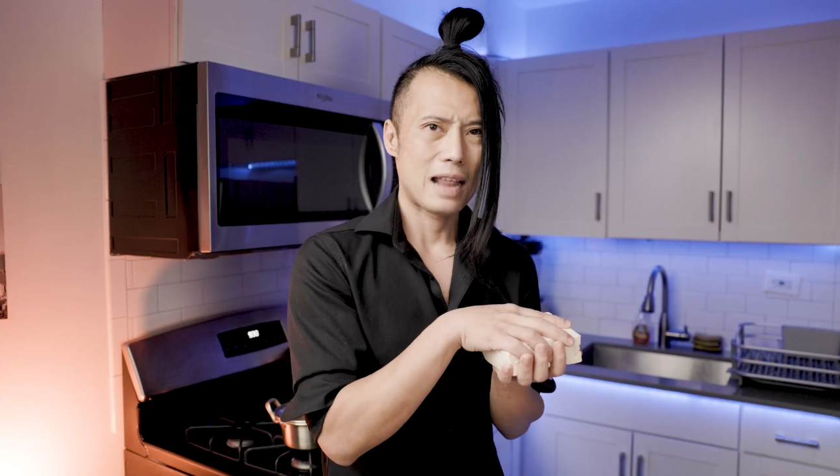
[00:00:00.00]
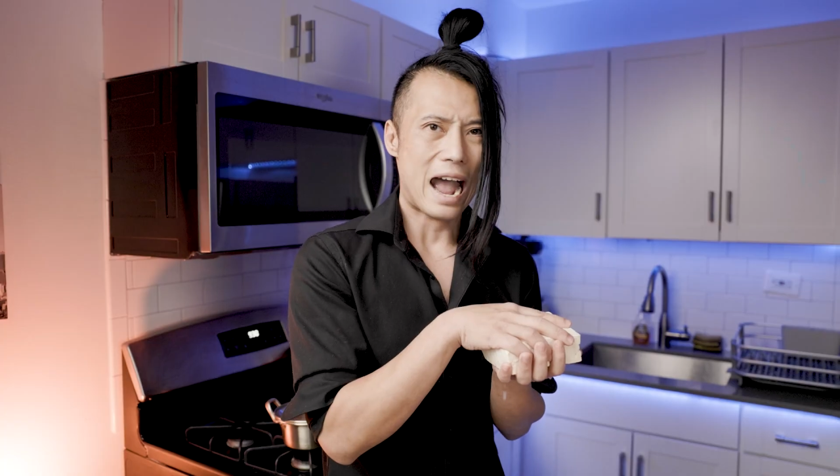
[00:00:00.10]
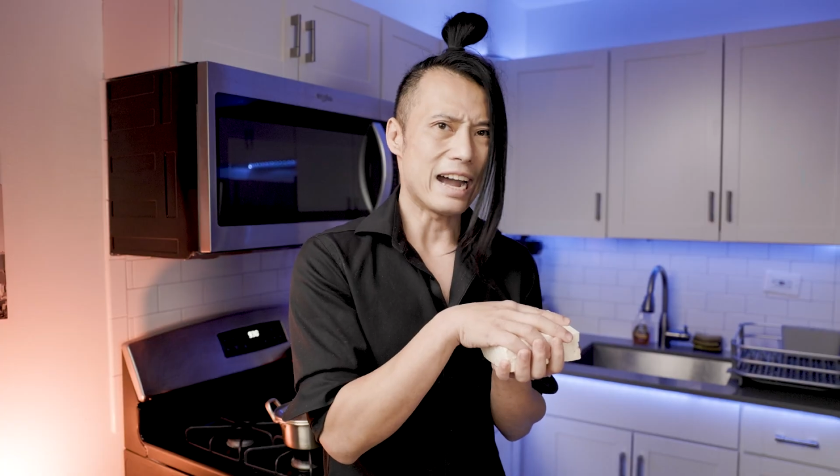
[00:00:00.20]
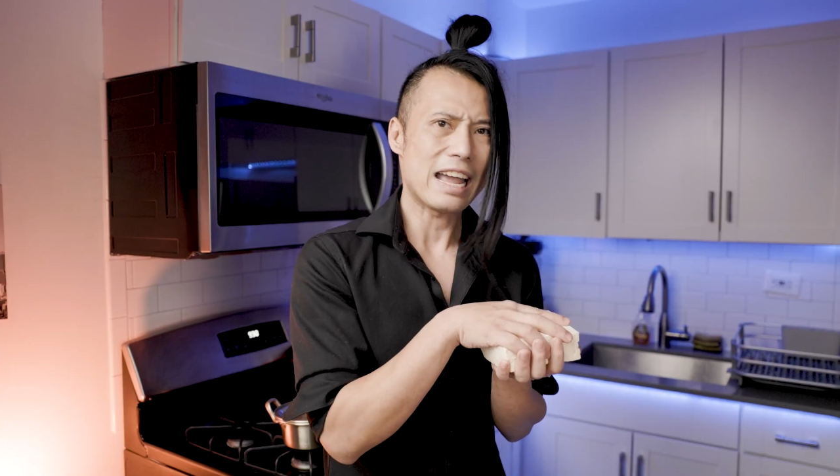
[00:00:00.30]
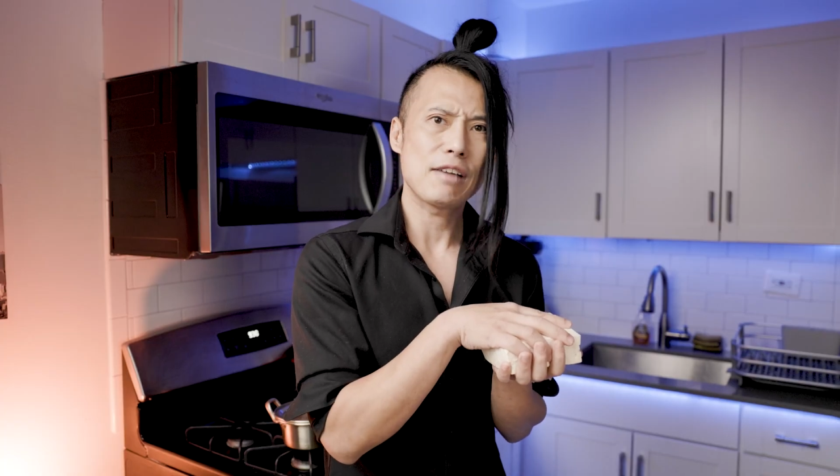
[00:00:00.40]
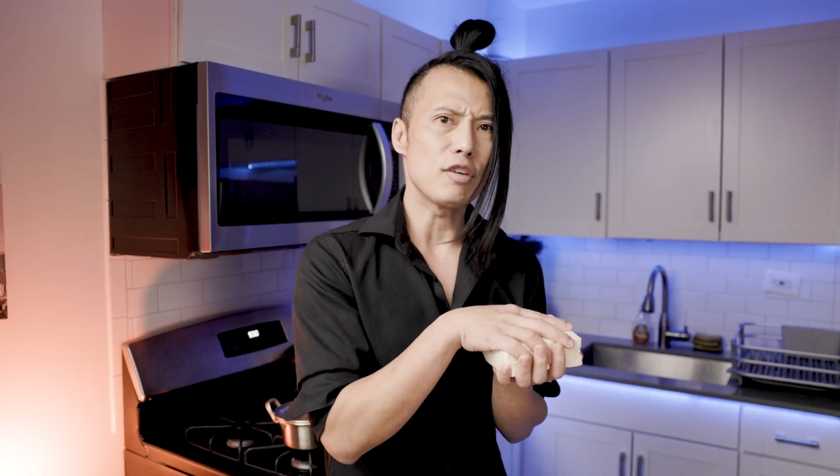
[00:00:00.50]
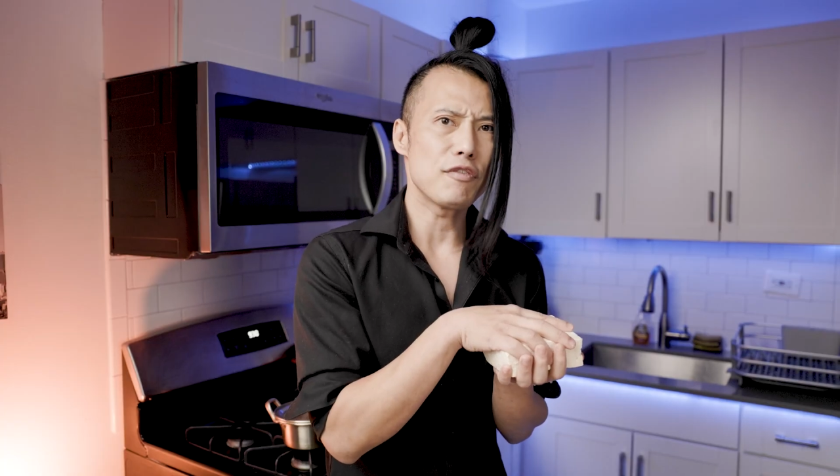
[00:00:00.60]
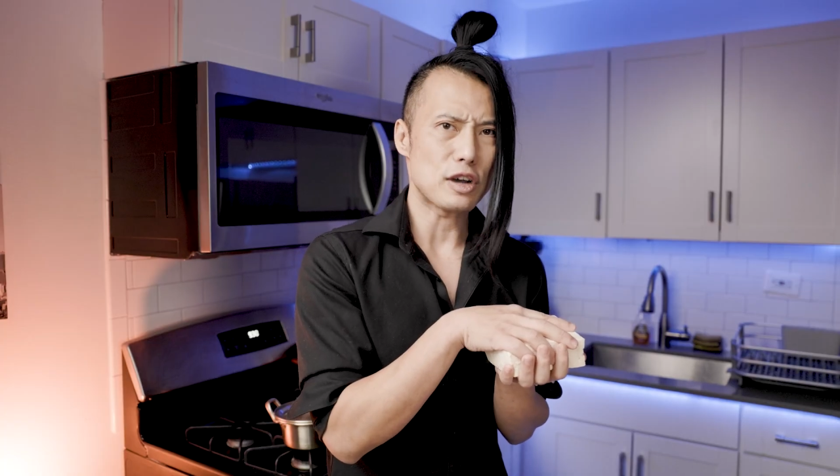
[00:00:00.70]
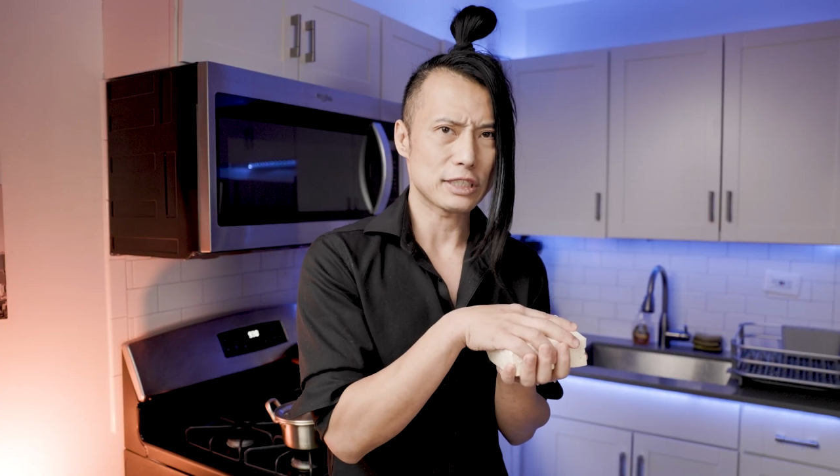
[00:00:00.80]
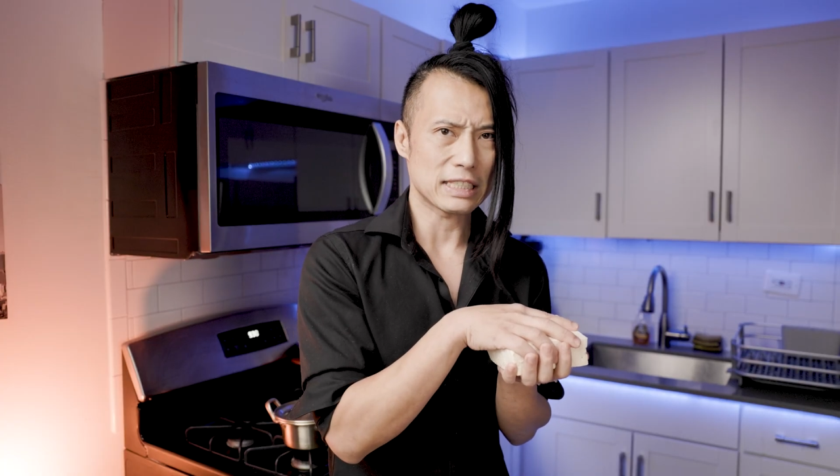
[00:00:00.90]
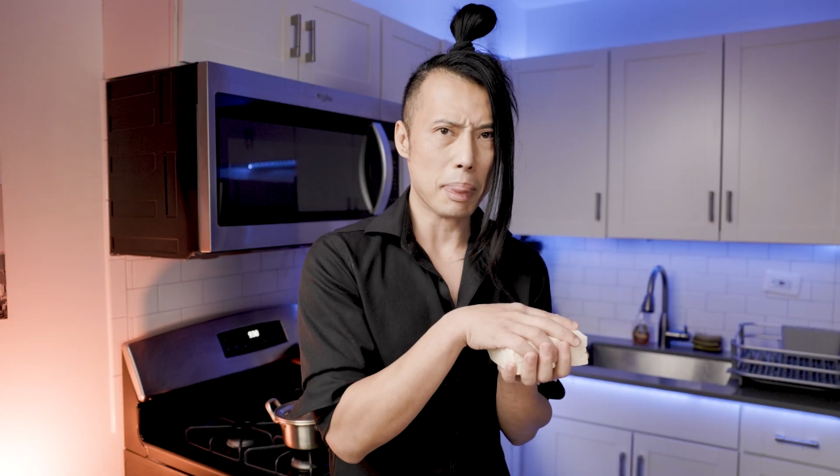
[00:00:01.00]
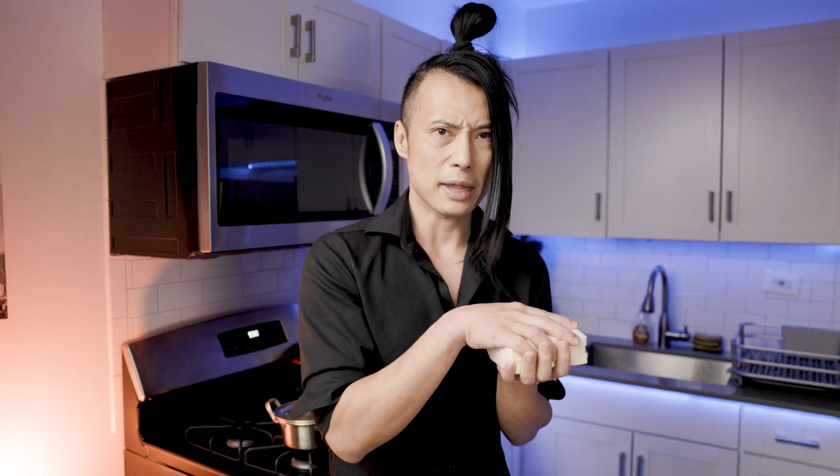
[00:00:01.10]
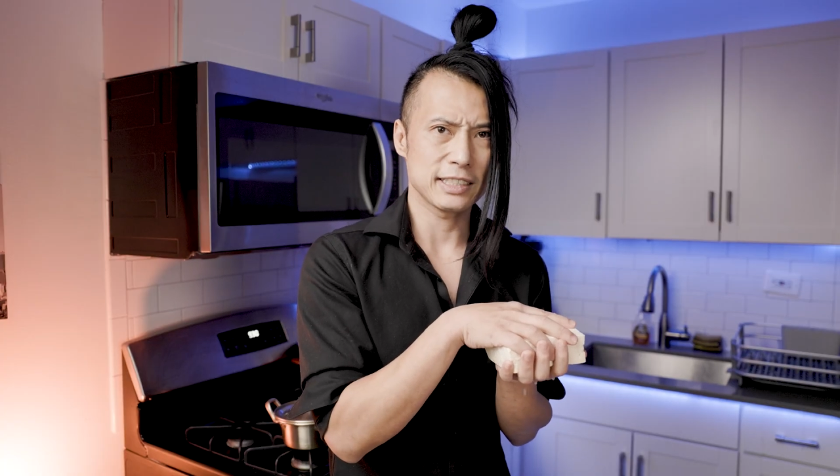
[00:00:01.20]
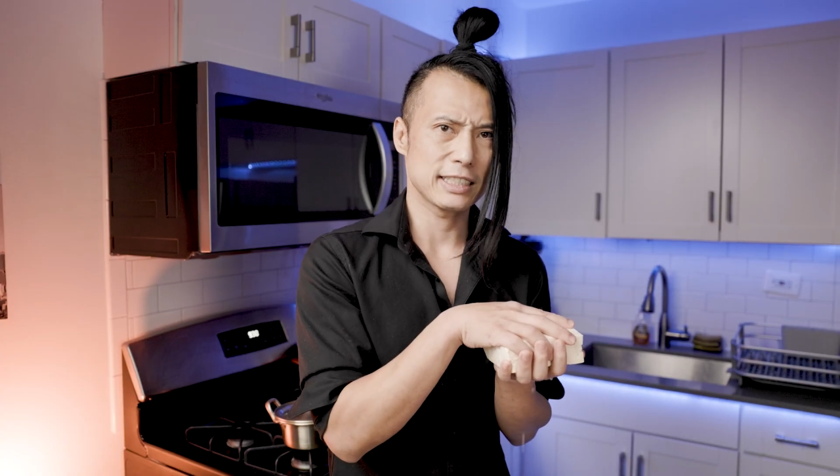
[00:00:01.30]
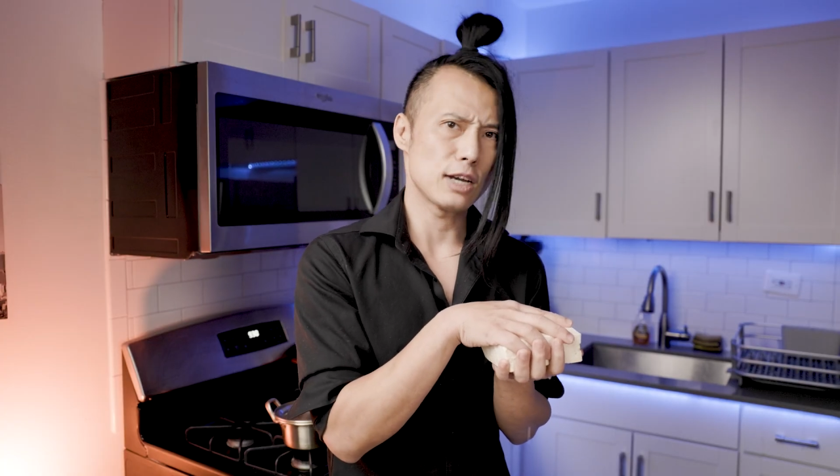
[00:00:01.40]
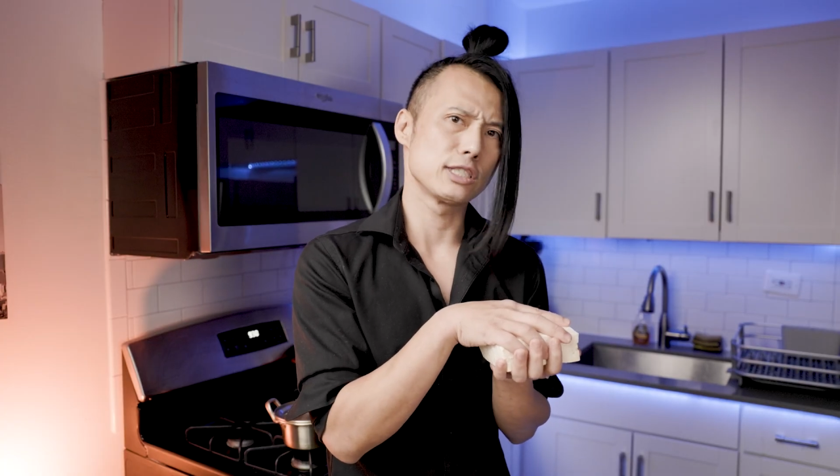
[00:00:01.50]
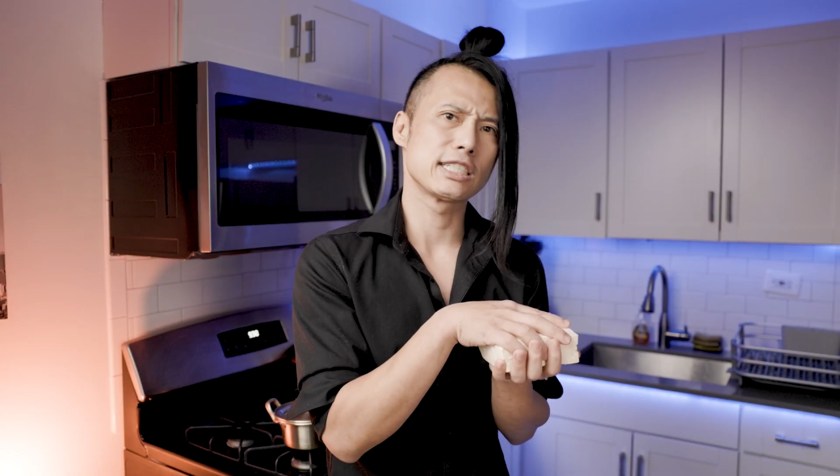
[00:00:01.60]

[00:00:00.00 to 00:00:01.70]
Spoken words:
I haven't felt something so